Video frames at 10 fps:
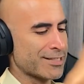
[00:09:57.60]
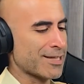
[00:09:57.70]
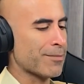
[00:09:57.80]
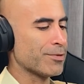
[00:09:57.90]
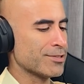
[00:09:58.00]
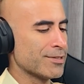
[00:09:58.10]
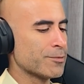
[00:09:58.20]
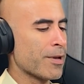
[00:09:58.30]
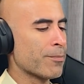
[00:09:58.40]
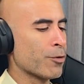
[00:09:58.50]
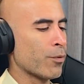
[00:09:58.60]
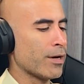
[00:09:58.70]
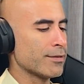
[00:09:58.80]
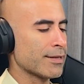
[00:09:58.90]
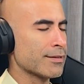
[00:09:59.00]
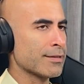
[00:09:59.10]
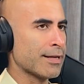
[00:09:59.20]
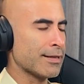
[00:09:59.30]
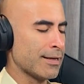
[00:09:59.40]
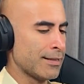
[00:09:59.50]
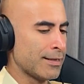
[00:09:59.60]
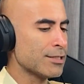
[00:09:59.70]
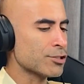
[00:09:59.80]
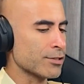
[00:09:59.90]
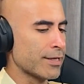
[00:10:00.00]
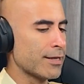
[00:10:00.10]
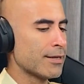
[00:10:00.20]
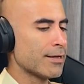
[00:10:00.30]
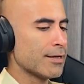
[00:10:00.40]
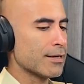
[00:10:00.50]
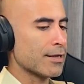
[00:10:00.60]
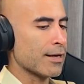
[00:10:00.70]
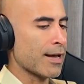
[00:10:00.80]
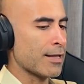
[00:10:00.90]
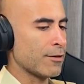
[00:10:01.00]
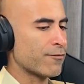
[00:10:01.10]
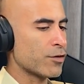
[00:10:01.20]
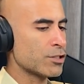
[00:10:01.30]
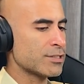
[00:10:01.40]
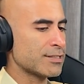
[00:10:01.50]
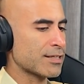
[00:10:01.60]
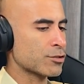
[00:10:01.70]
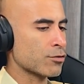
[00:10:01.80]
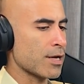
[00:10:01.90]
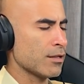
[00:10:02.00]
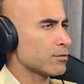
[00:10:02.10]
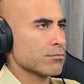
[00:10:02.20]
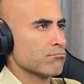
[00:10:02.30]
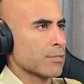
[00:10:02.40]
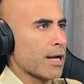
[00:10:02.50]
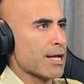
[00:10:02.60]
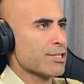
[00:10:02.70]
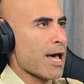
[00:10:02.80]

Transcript: examples in this paper where the, the initially in the first six trials the guy is